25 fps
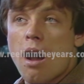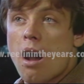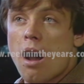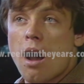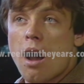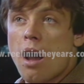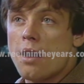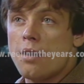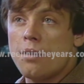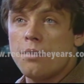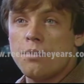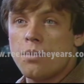
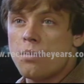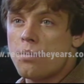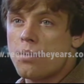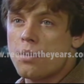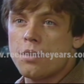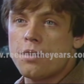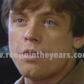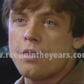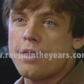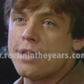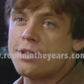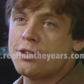I don't know
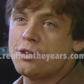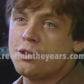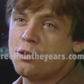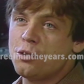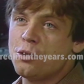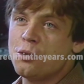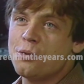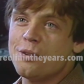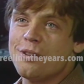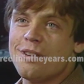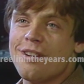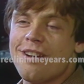whether that's
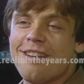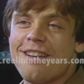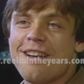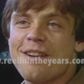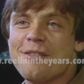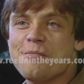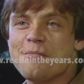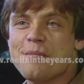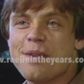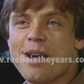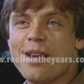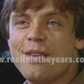true or not.
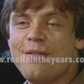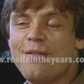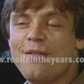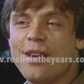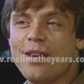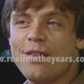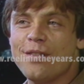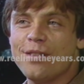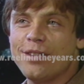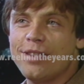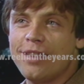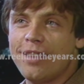I, my
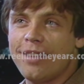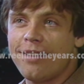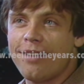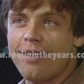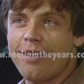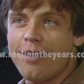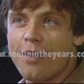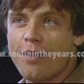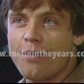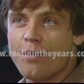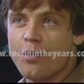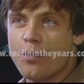favorite thing
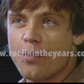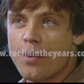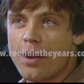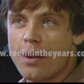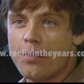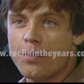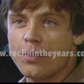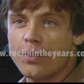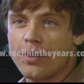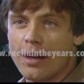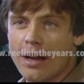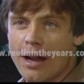I ever
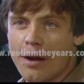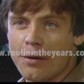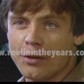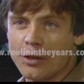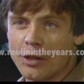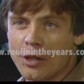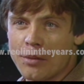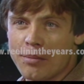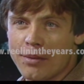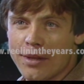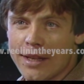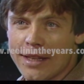read was that I was
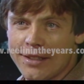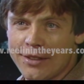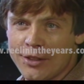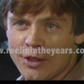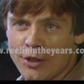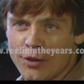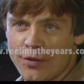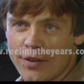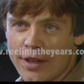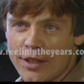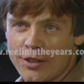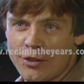going to play
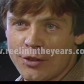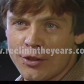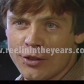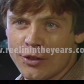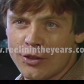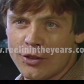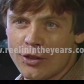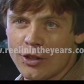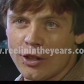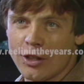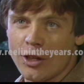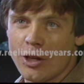Sylvester
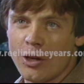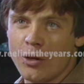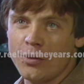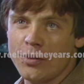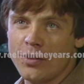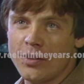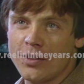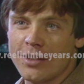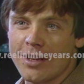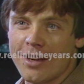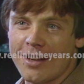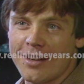
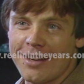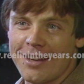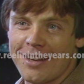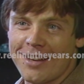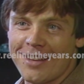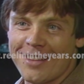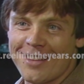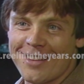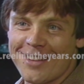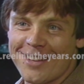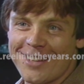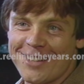Stallone's son
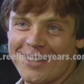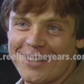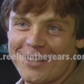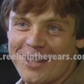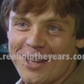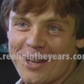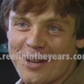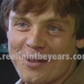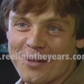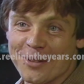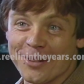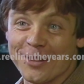in the
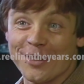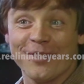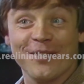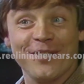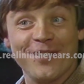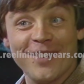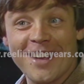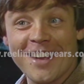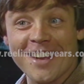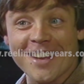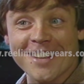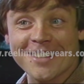sequel to
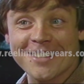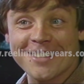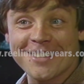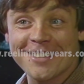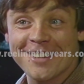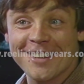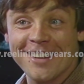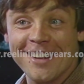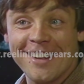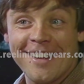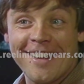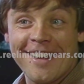
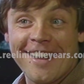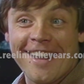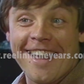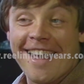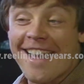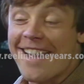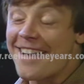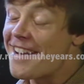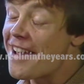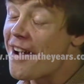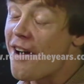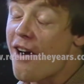Fist.
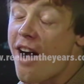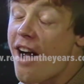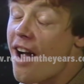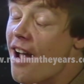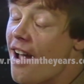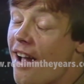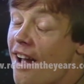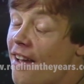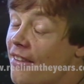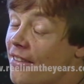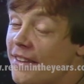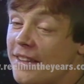And now,
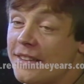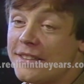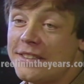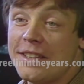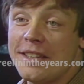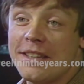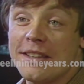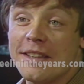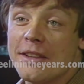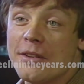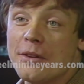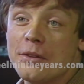I,
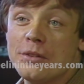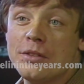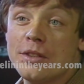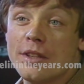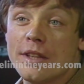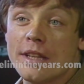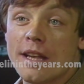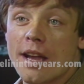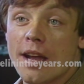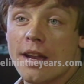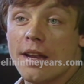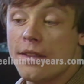see, those
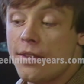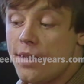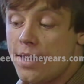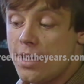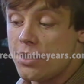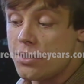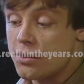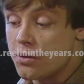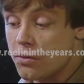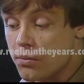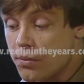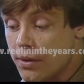are the kind of
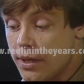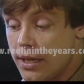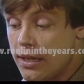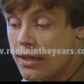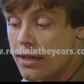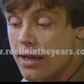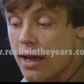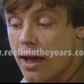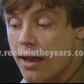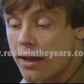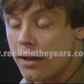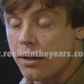things you
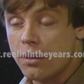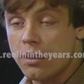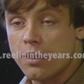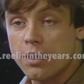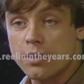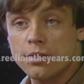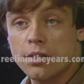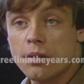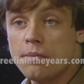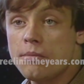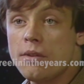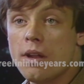read that,
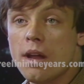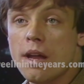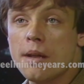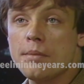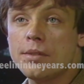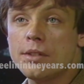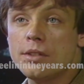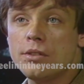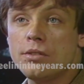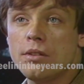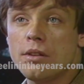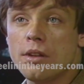and,
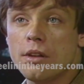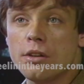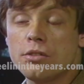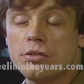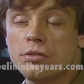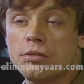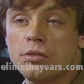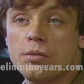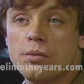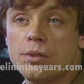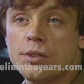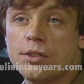sometimes it, they're
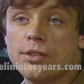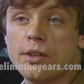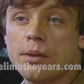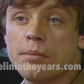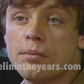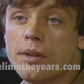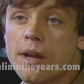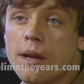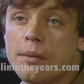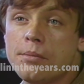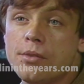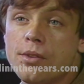true and
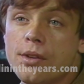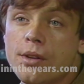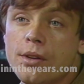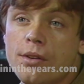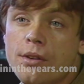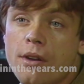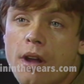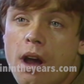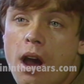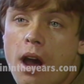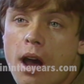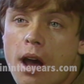sometimes they're
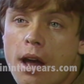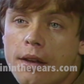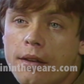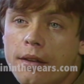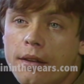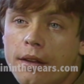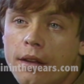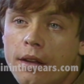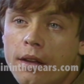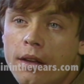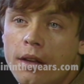not.